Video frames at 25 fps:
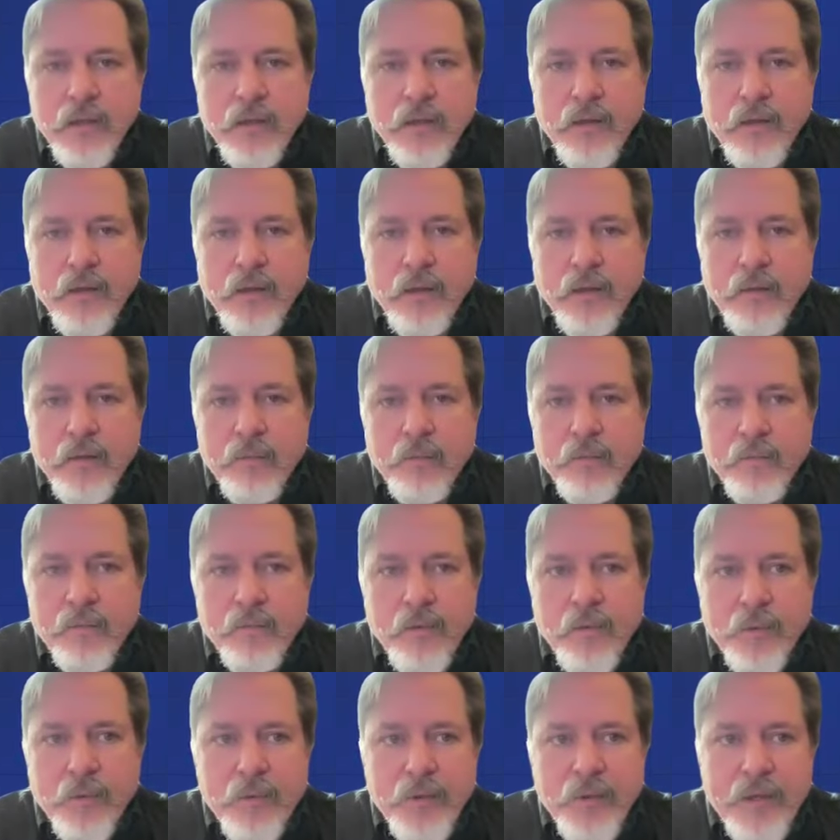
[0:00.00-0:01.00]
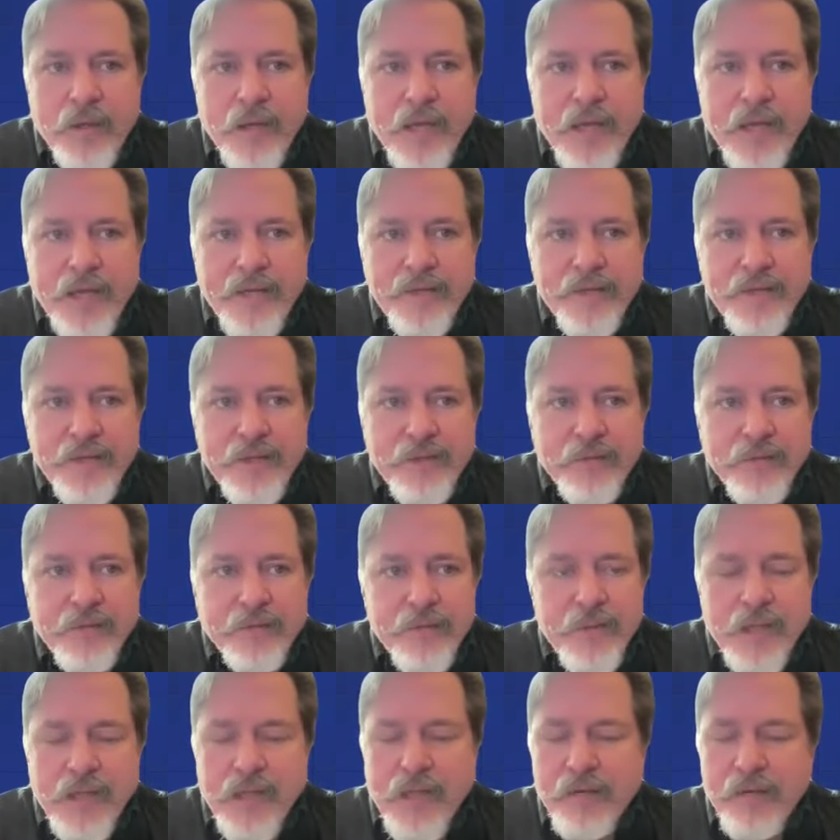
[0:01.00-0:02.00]
We were there last year. It
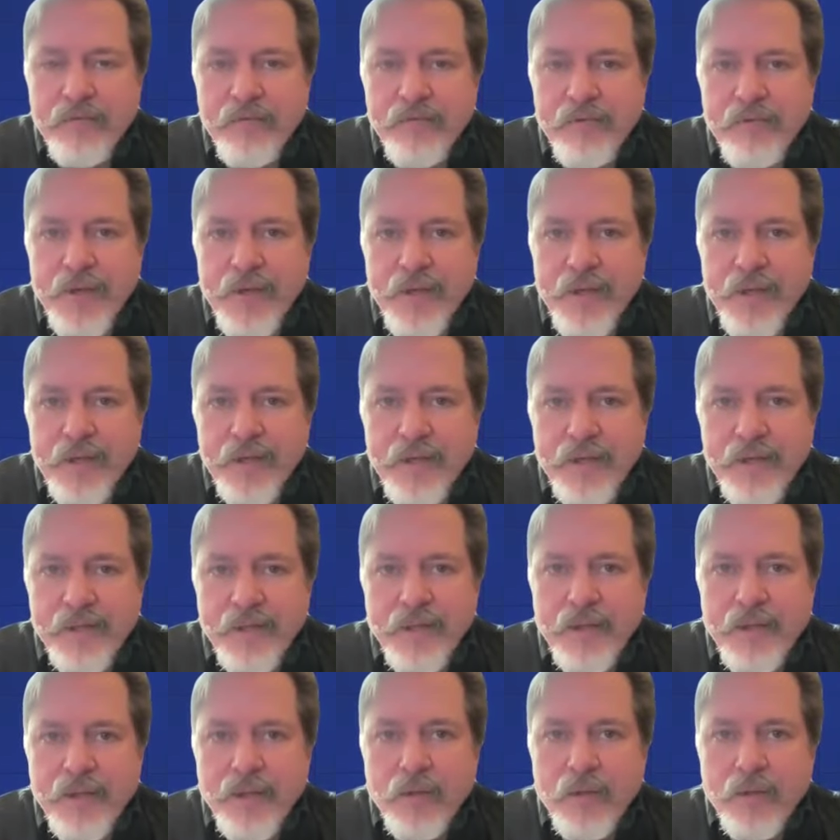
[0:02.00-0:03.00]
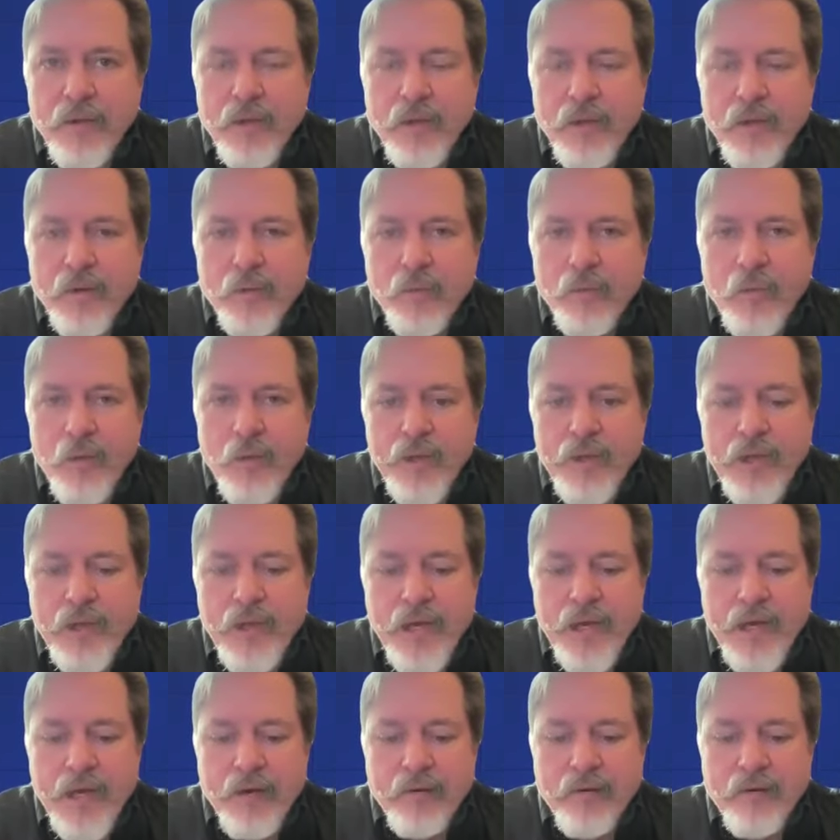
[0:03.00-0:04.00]
was a lot of fun. We
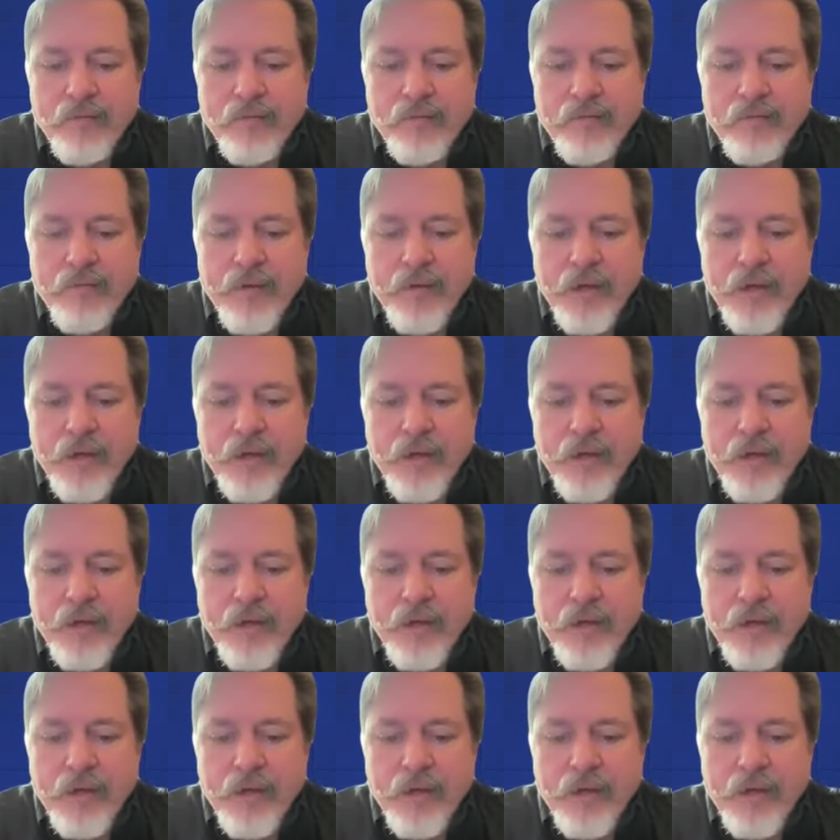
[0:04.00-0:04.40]
have